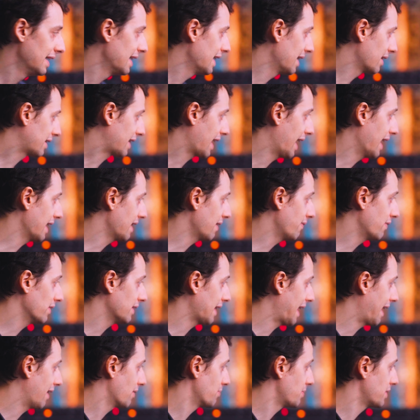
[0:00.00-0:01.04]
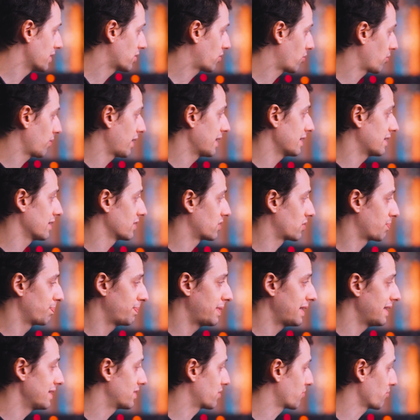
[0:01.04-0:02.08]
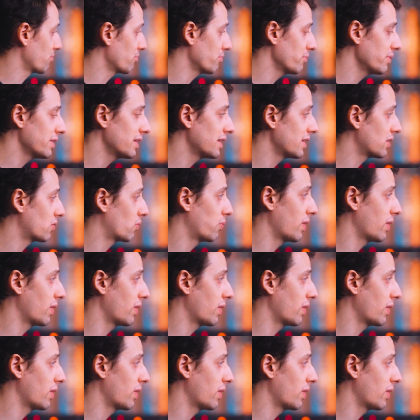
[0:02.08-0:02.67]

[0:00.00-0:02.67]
it kind of allowed me to create this piece really